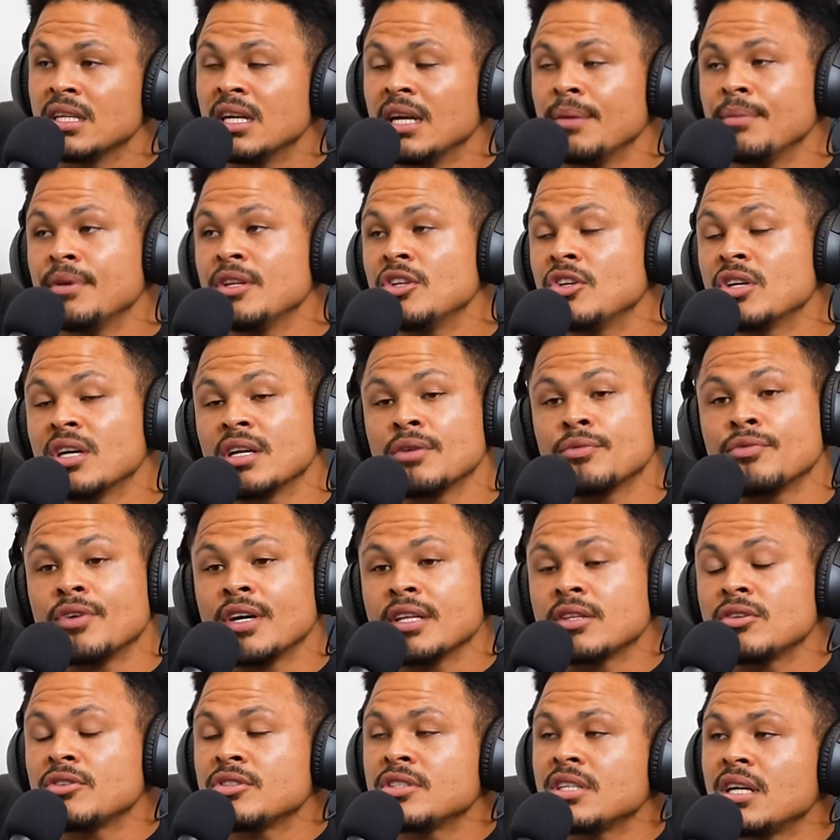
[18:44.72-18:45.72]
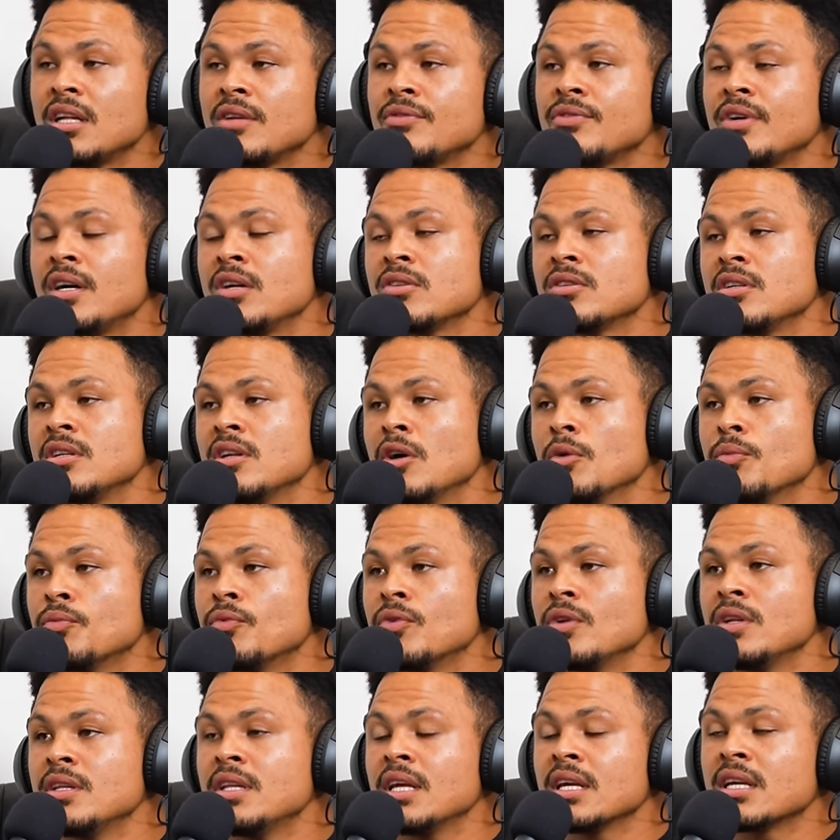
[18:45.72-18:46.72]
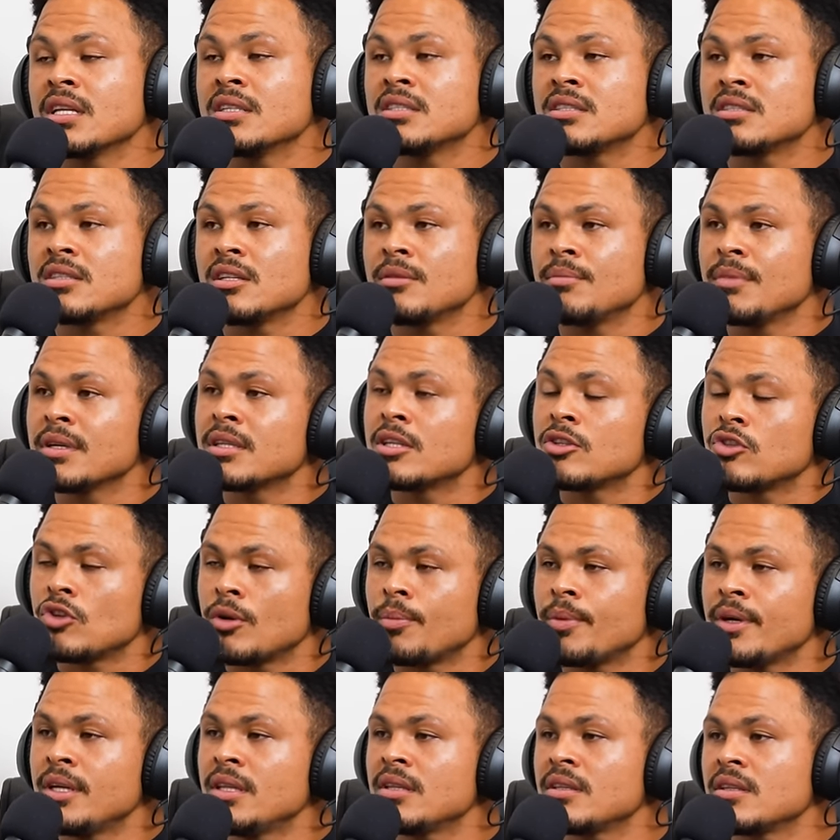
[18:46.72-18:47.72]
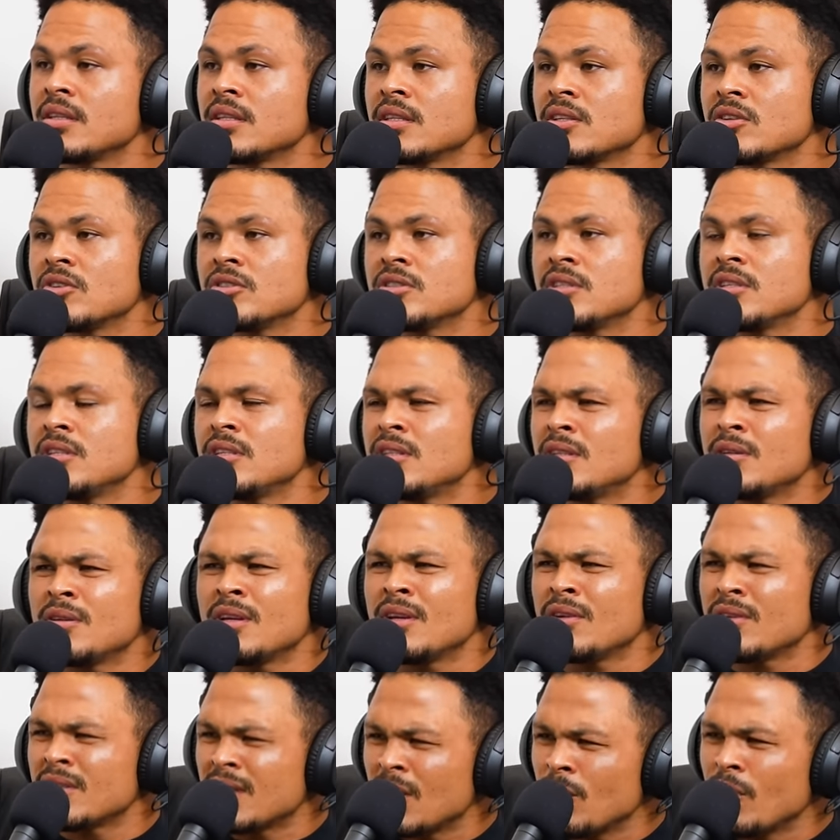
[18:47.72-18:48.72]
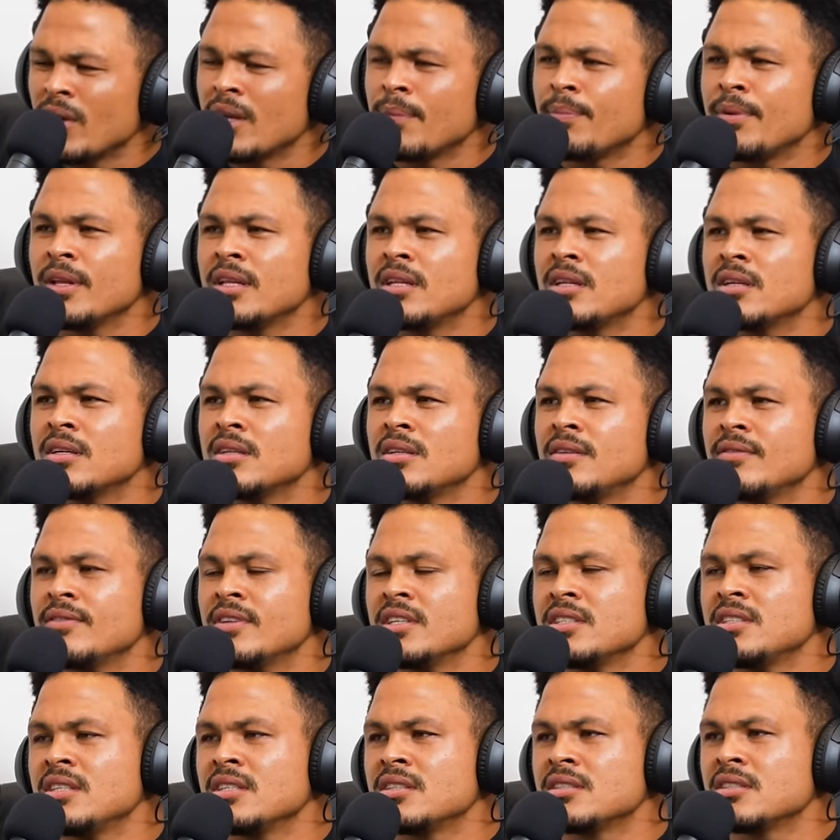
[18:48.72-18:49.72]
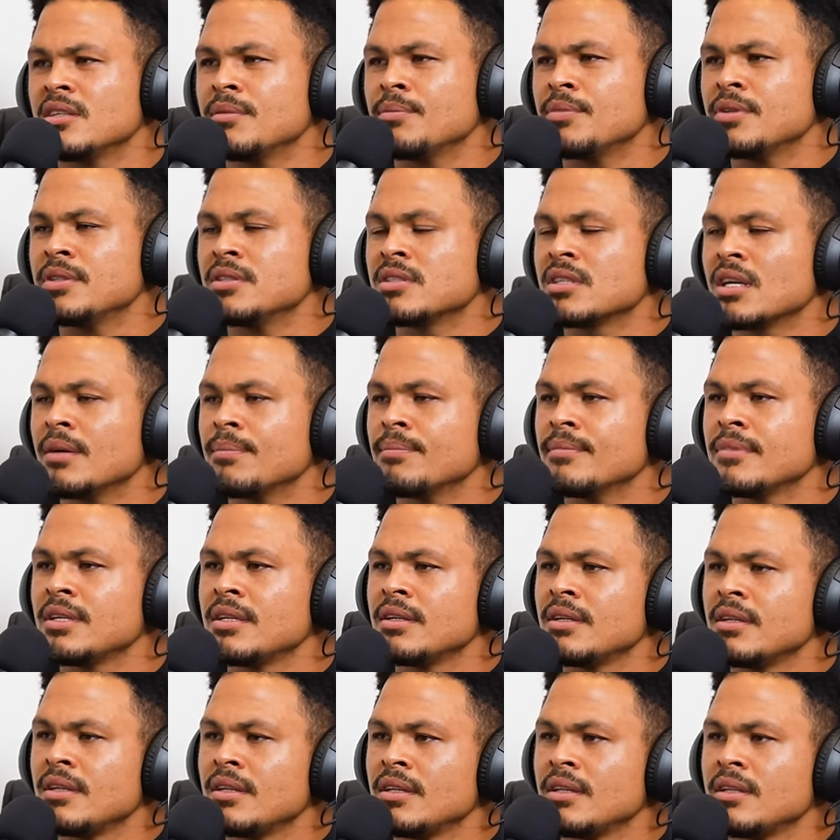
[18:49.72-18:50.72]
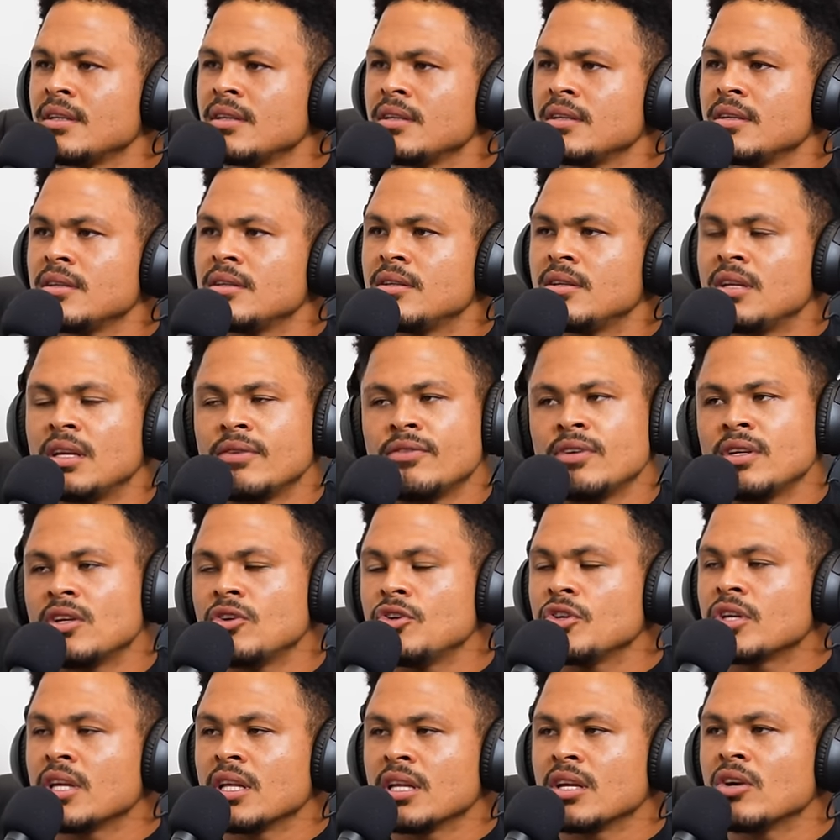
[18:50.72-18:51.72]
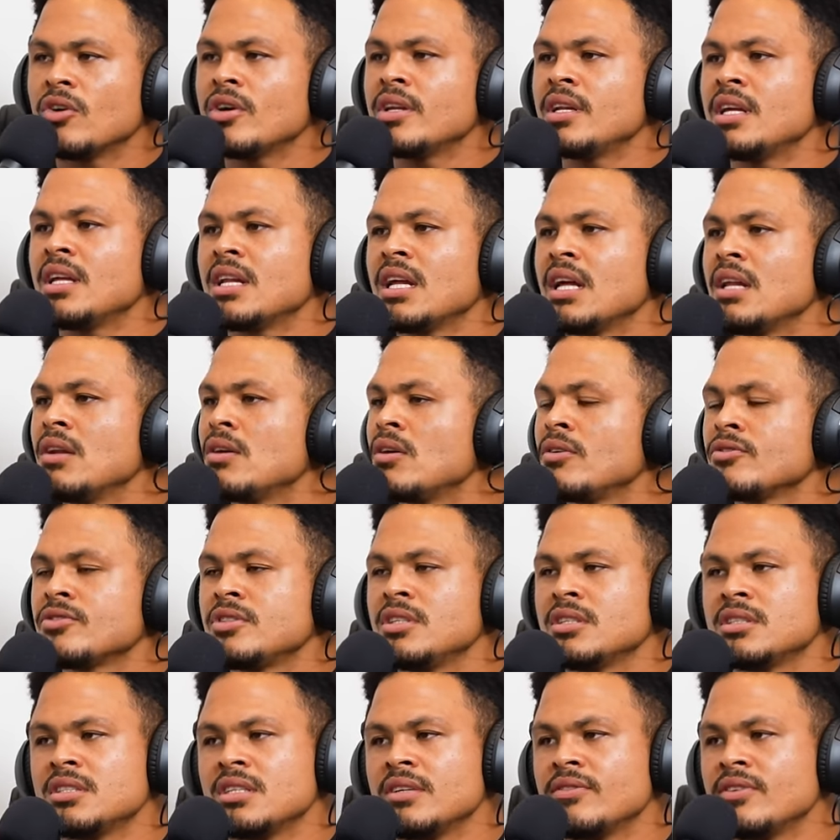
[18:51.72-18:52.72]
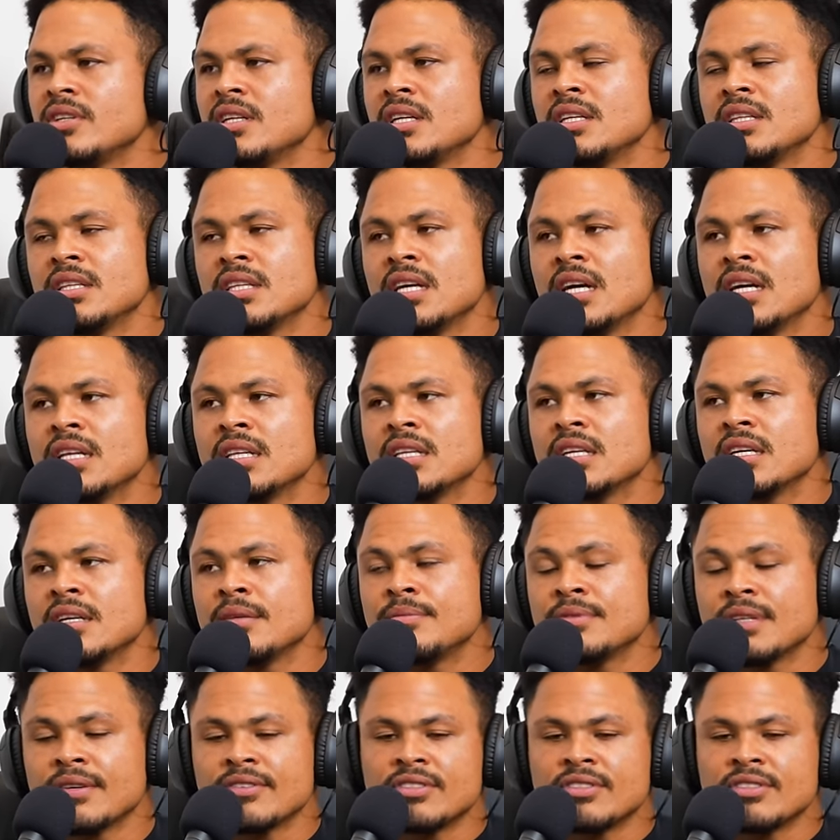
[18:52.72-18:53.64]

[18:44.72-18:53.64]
I mean, you got to fight yourself out, and hopefully they can still make the top eight because they, they want to play the Investec Champions Cup. You never know. You can go on a run of six, seven, eight, nine games.